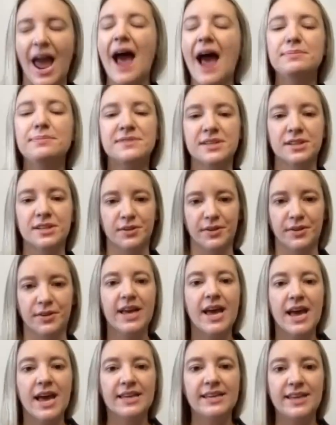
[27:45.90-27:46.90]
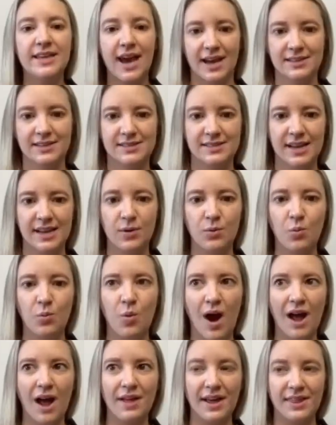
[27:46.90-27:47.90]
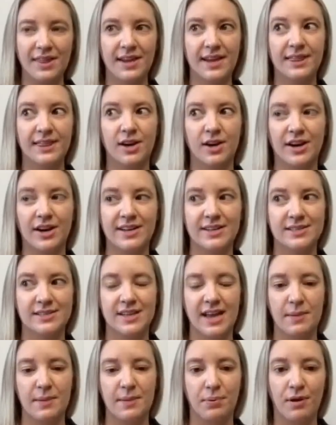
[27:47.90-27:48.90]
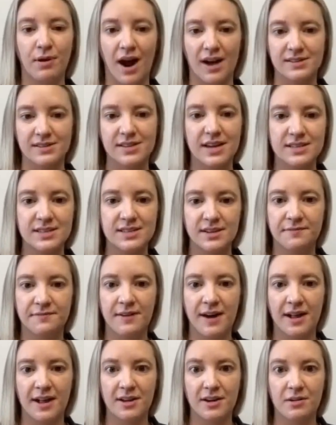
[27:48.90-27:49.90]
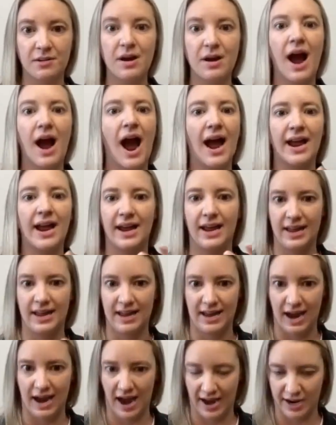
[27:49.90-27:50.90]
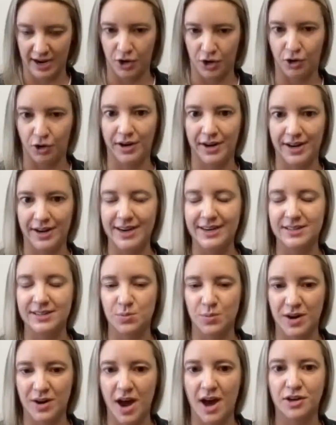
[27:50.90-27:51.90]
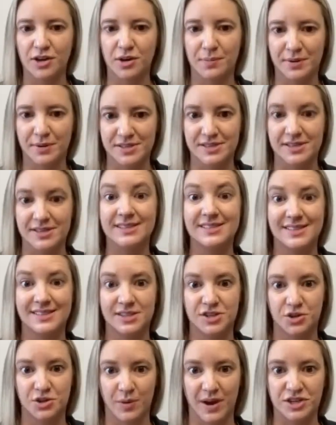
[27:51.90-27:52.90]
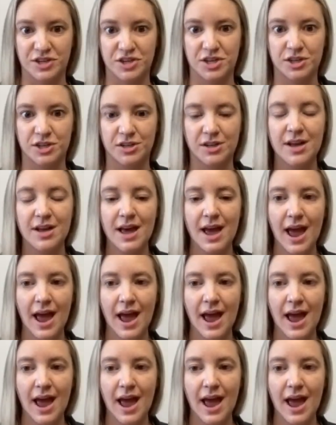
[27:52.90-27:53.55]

Absolutely. Yes. And while I think there is a process to follow, I agree. It is 100% situational.